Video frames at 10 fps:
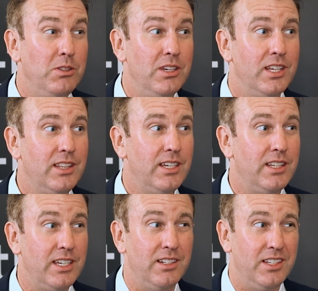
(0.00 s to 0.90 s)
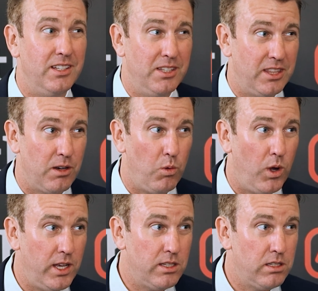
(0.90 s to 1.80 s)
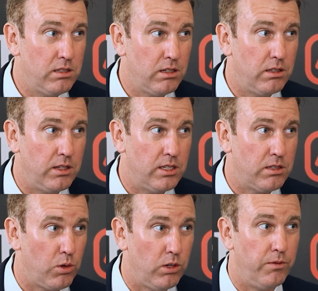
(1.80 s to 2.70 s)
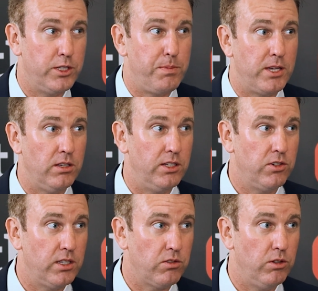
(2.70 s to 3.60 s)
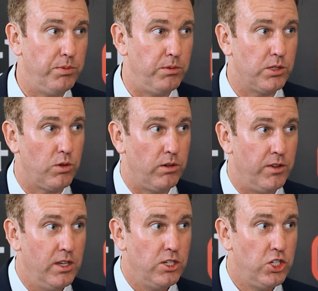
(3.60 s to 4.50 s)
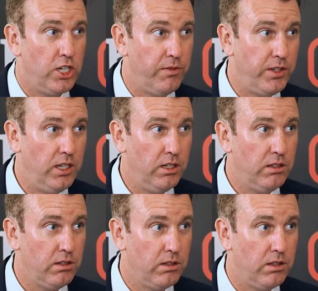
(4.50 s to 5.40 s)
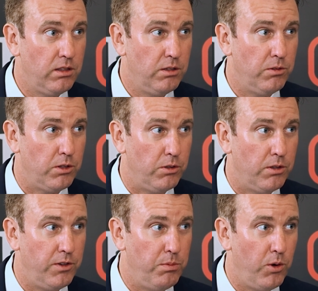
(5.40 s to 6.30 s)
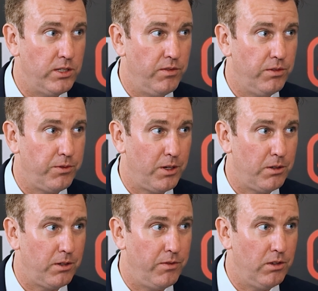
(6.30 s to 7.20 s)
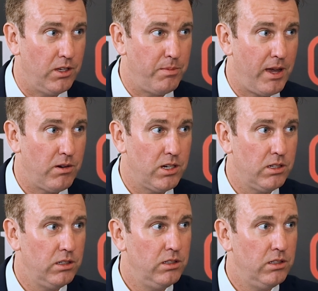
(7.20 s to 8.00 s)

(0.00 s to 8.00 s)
Do you think that there was this sort of special interest group that was sort of shifting the viewpoints of nuclear power?